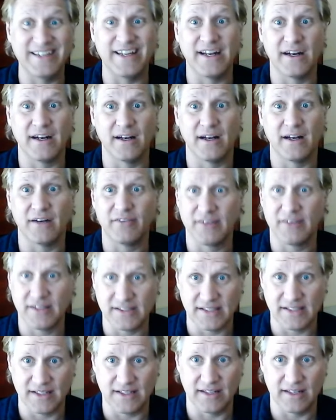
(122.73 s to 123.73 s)
get enough
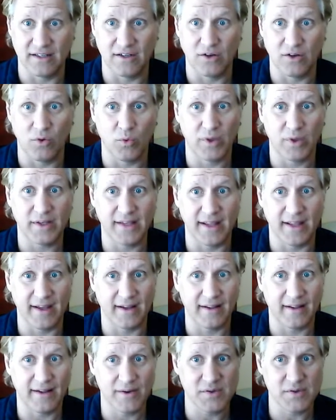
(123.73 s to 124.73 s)
because I didn't know what the
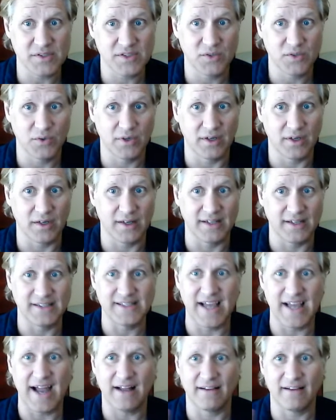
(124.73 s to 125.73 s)
heck I was doing
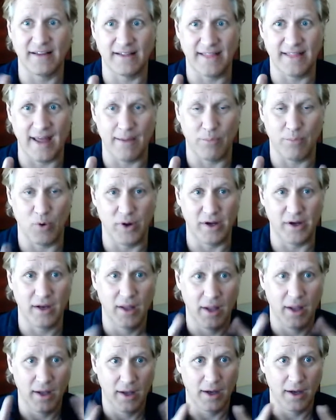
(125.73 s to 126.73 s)
exactly at that point.
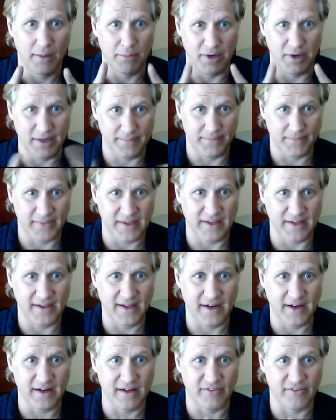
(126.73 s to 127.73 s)
But didn't
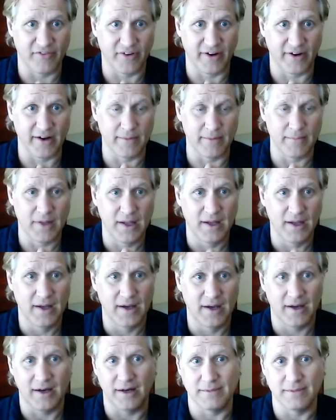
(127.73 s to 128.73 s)
get enough for him.
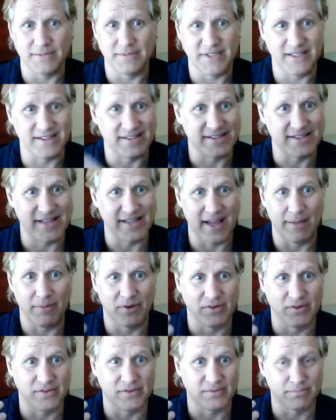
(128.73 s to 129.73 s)
Jalen
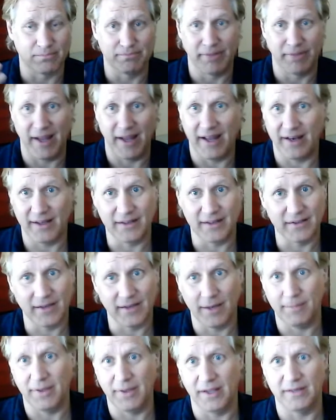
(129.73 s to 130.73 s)
Samuels, Penny,
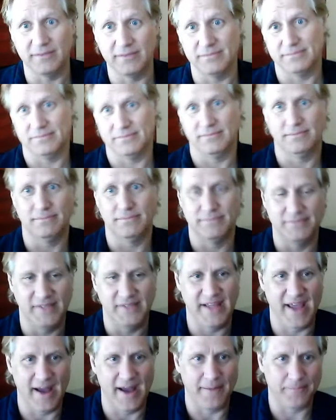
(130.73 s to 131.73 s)
I mean,
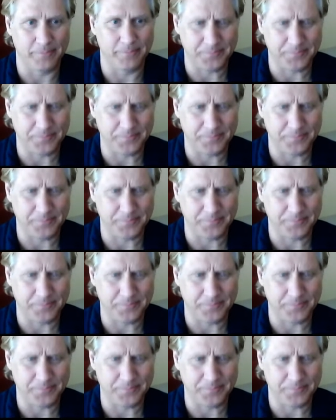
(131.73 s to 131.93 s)
yeah.